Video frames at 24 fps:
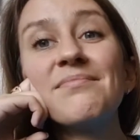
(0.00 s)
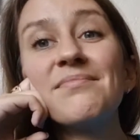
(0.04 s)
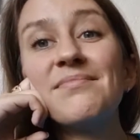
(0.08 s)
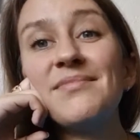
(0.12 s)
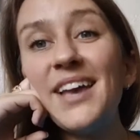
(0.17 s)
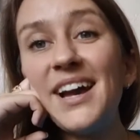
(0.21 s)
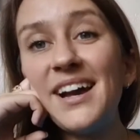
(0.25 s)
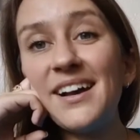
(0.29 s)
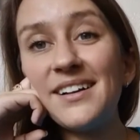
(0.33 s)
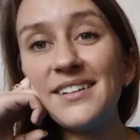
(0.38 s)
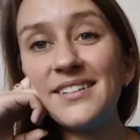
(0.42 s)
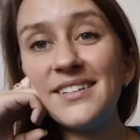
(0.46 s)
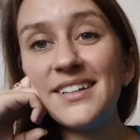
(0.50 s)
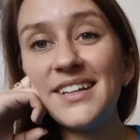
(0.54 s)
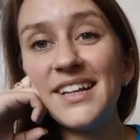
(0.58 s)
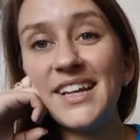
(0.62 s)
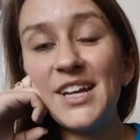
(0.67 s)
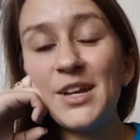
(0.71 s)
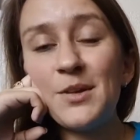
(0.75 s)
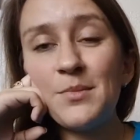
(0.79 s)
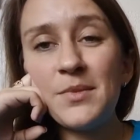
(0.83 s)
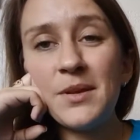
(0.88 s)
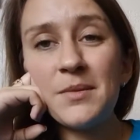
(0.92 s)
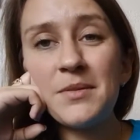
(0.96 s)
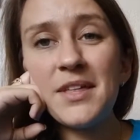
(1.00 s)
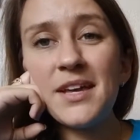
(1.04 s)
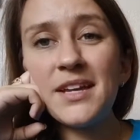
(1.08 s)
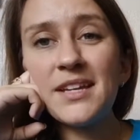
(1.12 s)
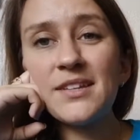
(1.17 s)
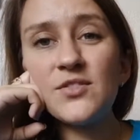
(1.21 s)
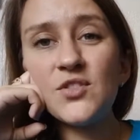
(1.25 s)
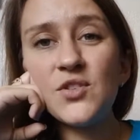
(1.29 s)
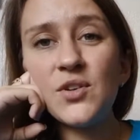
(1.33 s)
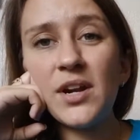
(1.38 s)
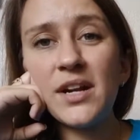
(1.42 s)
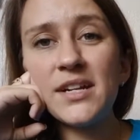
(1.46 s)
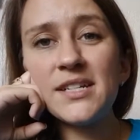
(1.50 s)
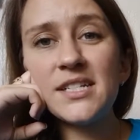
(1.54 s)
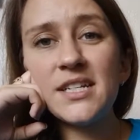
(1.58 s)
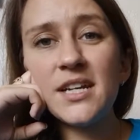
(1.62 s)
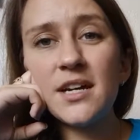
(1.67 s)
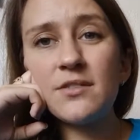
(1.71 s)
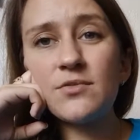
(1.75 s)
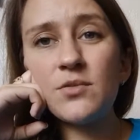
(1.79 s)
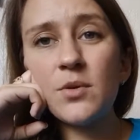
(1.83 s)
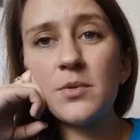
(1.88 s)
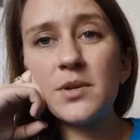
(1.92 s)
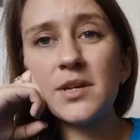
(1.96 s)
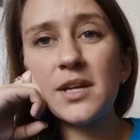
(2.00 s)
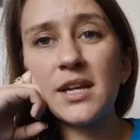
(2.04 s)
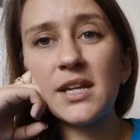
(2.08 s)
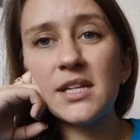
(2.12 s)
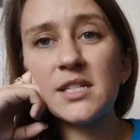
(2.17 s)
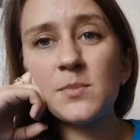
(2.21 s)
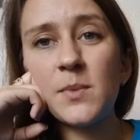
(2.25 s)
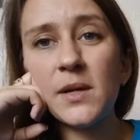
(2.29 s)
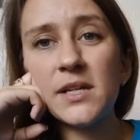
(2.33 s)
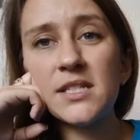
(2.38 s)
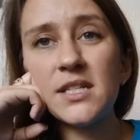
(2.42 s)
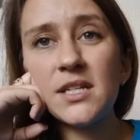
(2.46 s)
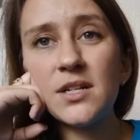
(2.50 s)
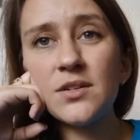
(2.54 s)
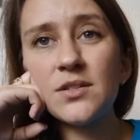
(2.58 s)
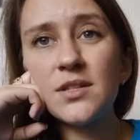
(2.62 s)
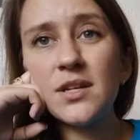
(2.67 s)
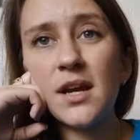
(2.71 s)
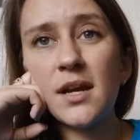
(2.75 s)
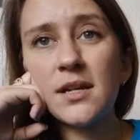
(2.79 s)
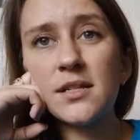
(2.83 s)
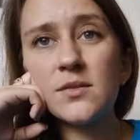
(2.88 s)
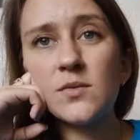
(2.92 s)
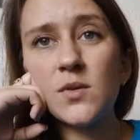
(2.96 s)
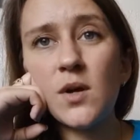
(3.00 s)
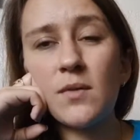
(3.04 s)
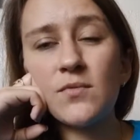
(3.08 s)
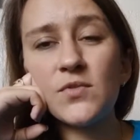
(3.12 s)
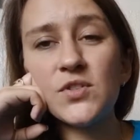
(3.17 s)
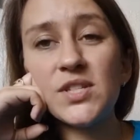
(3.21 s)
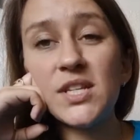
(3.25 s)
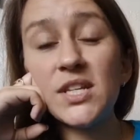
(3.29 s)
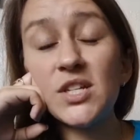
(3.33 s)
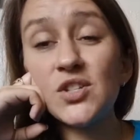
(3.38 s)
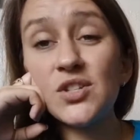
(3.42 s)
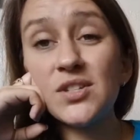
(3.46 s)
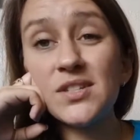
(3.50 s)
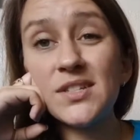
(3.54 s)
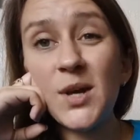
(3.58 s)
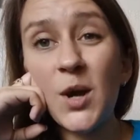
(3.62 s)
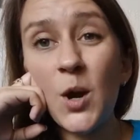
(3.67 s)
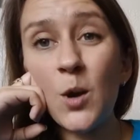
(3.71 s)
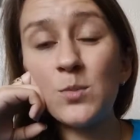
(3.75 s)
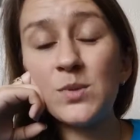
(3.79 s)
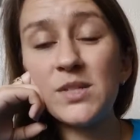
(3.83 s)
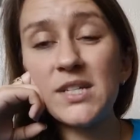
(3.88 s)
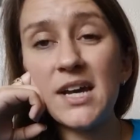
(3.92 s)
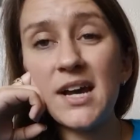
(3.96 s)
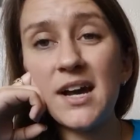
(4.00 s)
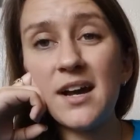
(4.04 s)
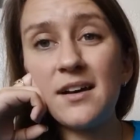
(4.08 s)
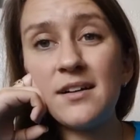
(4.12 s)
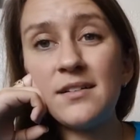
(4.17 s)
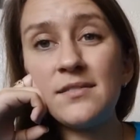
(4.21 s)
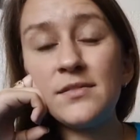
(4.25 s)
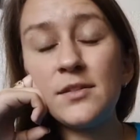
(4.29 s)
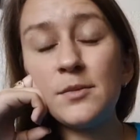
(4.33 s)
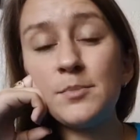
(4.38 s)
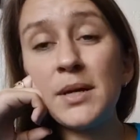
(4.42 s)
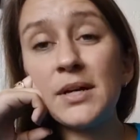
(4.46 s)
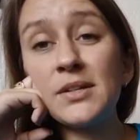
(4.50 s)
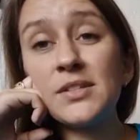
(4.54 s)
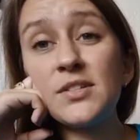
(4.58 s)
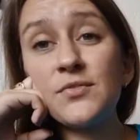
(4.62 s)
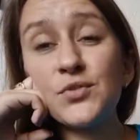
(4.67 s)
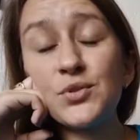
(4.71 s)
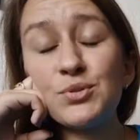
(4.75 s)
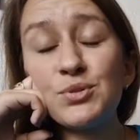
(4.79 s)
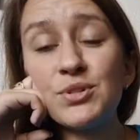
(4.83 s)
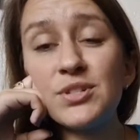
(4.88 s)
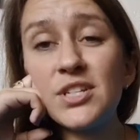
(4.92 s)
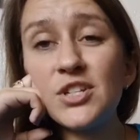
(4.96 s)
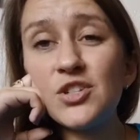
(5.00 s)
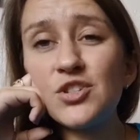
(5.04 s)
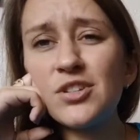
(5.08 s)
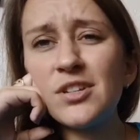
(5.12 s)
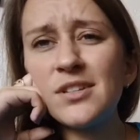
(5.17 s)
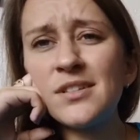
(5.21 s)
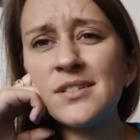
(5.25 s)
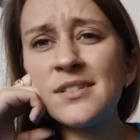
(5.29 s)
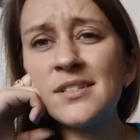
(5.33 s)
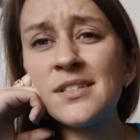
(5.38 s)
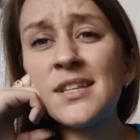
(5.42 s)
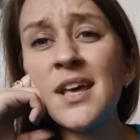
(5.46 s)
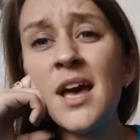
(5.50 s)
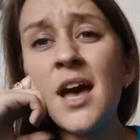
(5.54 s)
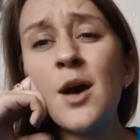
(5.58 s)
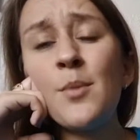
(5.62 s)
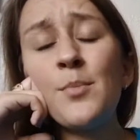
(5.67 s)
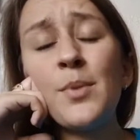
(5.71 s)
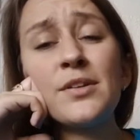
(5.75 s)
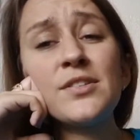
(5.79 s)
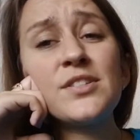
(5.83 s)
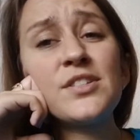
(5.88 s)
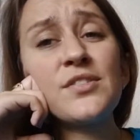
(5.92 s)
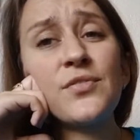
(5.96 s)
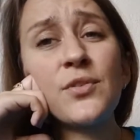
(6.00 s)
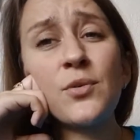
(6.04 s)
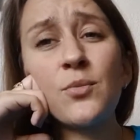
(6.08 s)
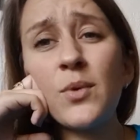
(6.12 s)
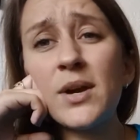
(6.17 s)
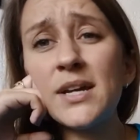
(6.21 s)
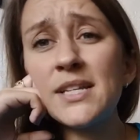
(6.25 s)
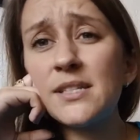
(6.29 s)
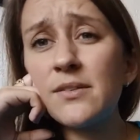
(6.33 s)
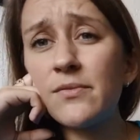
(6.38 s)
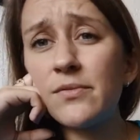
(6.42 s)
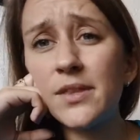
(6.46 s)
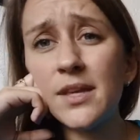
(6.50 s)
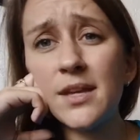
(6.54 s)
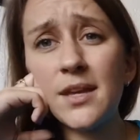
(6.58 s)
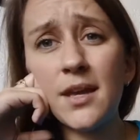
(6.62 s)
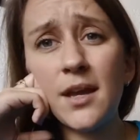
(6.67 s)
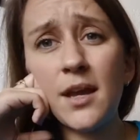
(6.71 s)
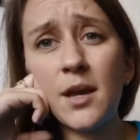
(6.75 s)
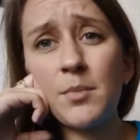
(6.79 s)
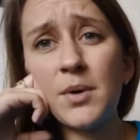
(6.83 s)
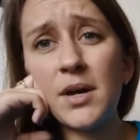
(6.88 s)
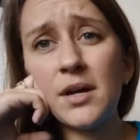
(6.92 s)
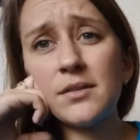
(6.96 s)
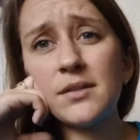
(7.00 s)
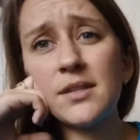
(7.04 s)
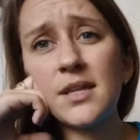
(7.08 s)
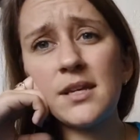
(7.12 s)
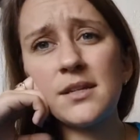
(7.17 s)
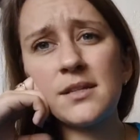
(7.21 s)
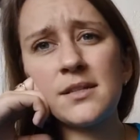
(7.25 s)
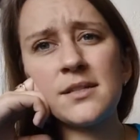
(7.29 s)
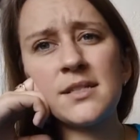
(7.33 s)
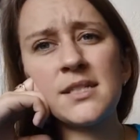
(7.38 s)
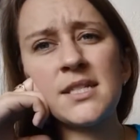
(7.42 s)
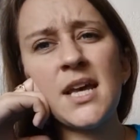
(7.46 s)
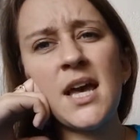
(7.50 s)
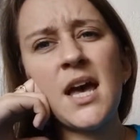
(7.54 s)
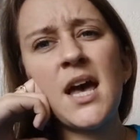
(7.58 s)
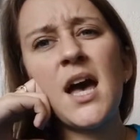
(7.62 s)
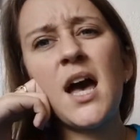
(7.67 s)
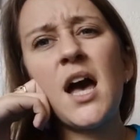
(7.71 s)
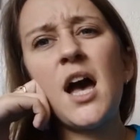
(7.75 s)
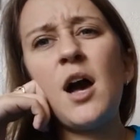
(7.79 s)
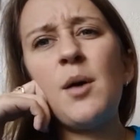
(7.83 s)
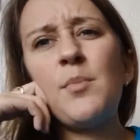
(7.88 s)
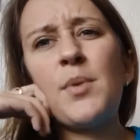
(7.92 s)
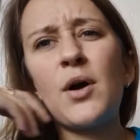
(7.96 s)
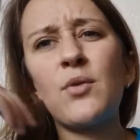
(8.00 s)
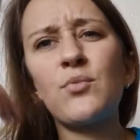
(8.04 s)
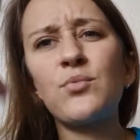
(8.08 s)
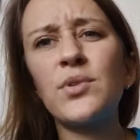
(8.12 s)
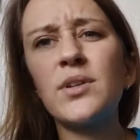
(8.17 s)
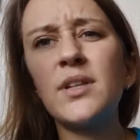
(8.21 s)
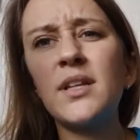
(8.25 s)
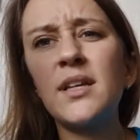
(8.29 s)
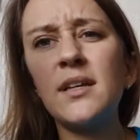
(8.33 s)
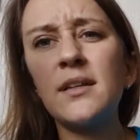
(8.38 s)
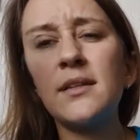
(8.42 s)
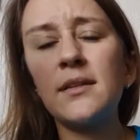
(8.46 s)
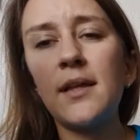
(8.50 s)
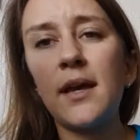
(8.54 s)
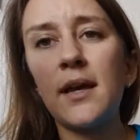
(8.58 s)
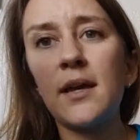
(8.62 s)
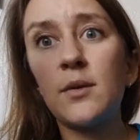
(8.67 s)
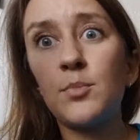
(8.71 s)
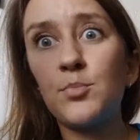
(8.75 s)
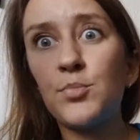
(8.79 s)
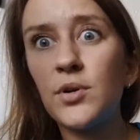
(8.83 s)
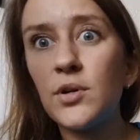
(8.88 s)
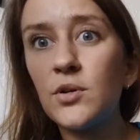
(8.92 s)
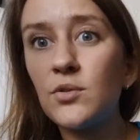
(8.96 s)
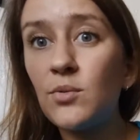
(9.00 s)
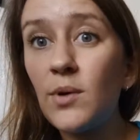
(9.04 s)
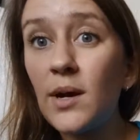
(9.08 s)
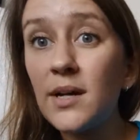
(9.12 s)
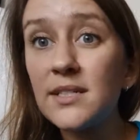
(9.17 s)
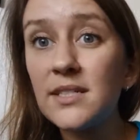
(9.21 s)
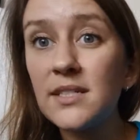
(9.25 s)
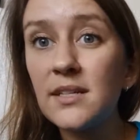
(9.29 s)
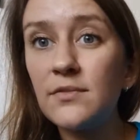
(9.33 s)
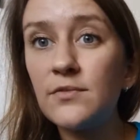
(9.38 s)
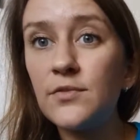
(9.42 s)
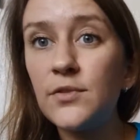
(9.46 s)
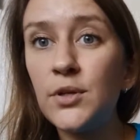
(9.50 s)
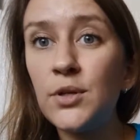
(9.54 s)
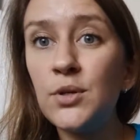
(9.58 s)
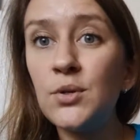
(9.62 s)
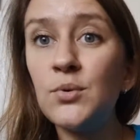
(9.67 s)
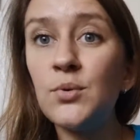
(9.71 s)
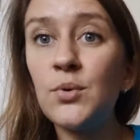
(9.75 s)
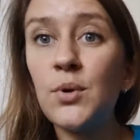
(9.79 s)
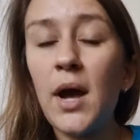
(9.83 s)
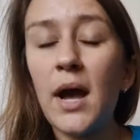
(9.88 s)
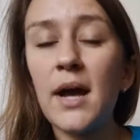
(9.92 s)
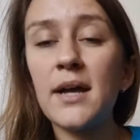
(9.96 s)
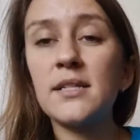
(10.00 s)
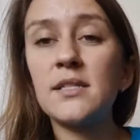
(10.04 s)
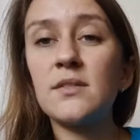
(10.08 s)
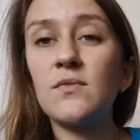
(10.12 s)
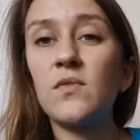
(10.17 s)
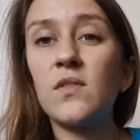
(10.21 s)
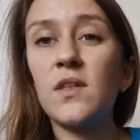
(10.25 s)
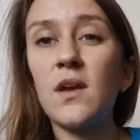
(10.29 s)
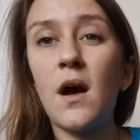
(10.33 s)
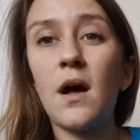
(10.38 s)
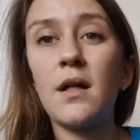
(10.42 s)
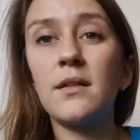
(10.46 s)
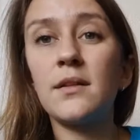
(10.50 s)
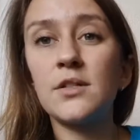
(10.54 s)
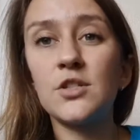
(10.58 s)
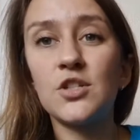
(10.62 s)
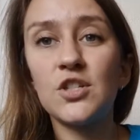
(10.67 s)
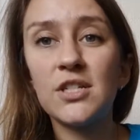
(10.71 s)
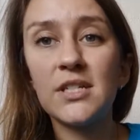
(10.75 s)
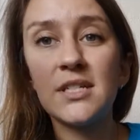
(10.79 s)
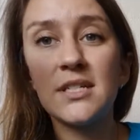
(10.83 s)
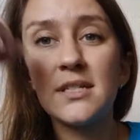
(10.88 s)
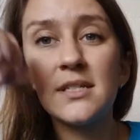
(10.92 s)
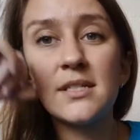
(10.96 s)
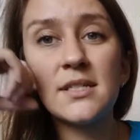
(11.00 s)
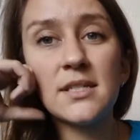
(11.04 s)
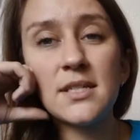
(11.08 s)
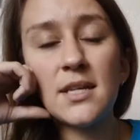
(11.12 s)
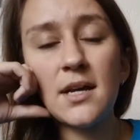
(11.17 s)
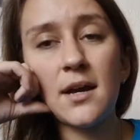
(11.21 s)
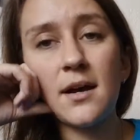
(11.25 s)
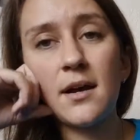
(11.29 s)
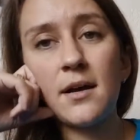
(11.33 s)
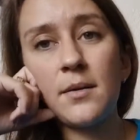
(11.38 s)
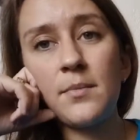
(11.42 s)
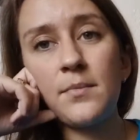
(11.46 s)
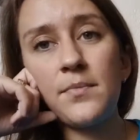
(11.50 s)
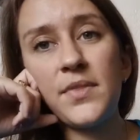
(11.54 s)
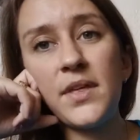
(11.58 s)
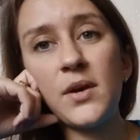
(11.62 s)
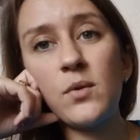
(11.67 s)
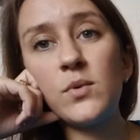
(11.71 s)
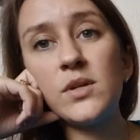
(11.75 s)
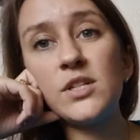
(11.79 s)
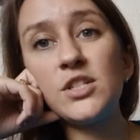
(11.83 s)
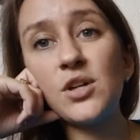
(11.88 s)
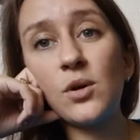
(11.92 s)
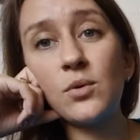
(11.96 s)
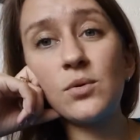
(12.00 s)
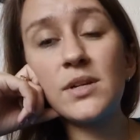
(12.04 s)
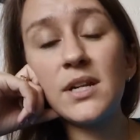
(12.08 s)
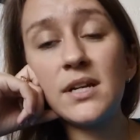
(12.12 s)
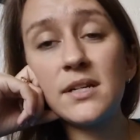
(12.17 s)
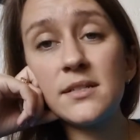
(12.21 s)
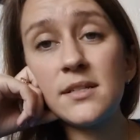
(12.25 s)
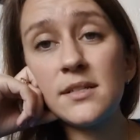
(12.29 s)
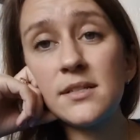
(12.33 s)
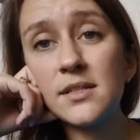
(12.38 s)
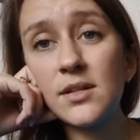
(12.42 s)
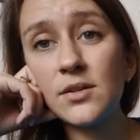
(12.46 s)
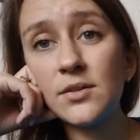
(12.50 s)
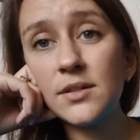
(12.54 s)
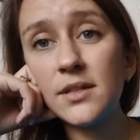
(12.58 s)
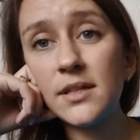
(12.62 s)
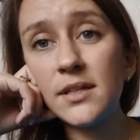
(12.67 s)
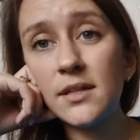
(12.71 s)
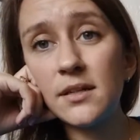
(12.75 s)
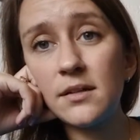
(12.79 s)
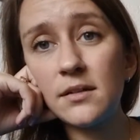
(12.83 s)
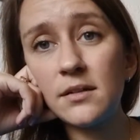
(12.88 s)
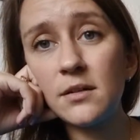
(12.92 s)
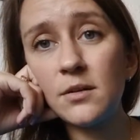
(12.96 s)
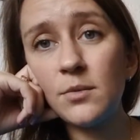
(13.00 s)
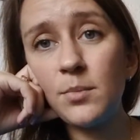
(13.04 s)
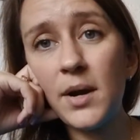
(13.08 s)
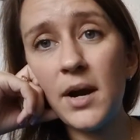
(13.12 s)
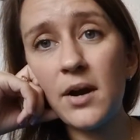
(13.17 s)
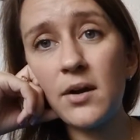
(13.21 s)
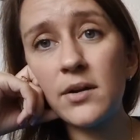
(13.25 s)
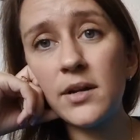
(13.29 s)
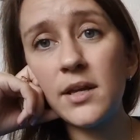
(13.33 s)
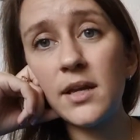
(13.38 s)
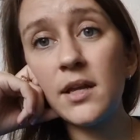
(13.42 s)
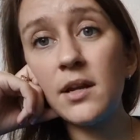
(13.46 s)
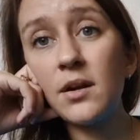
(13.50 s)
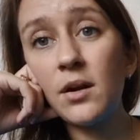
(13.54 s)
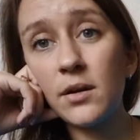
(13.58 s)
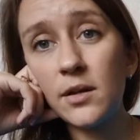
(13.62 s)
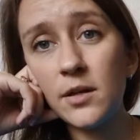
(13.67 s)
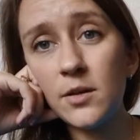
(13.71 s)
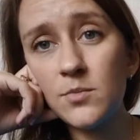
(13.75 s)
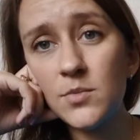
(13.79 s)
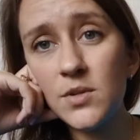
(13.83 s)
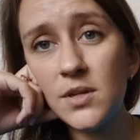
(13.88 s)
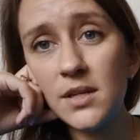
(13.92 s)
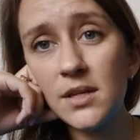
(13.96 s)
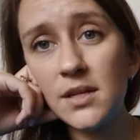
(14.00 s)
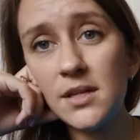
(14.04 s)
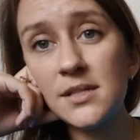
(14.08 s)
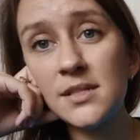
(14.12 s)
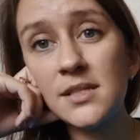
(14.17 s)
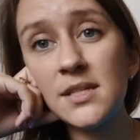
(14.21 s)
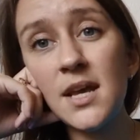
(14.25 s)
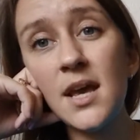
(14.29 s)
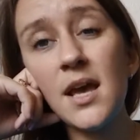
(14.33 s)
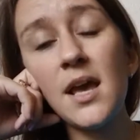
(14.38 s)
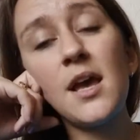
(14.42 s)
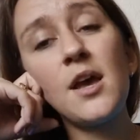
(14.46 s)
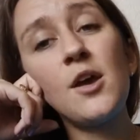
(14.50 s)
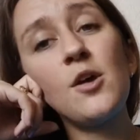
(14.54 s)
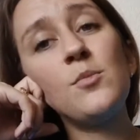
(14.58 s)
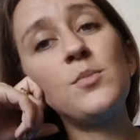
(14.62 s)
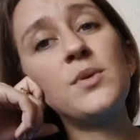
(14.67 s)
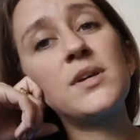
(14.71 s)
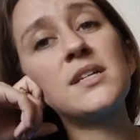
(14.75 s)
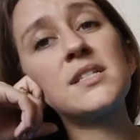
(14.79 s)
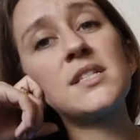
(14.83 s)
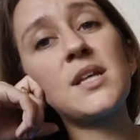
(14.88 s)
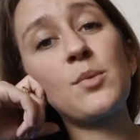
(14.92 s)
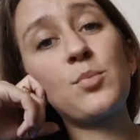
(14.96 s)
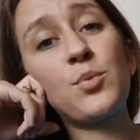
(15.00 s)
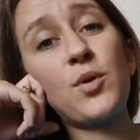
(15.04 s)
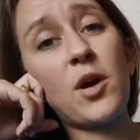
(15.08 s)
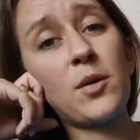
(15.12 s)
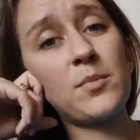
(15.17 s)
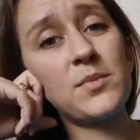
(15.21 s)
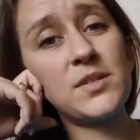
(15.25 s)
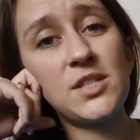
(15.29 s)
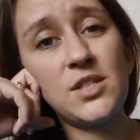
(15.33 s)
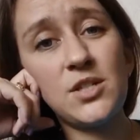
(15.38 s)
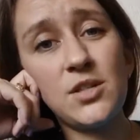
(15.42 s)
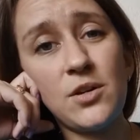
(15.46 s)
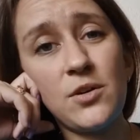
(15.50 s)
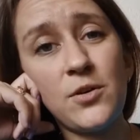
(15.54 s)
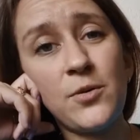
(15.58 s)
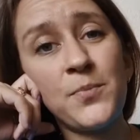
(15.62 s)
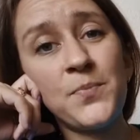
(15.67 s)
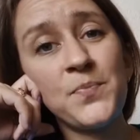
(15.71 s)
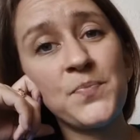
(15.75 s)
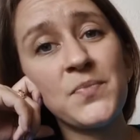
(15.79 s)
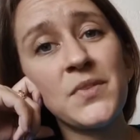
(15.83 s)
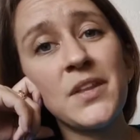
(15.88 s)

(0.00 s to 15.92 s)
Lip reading: yeah, maybe that gives you an idea of what we can expect here, the kinds of conversations I hope to have about different traditions, about different ways of thinking about things, about really like progressive new kinds of theologies that we don't necessarily hear about in our communities, because I promise you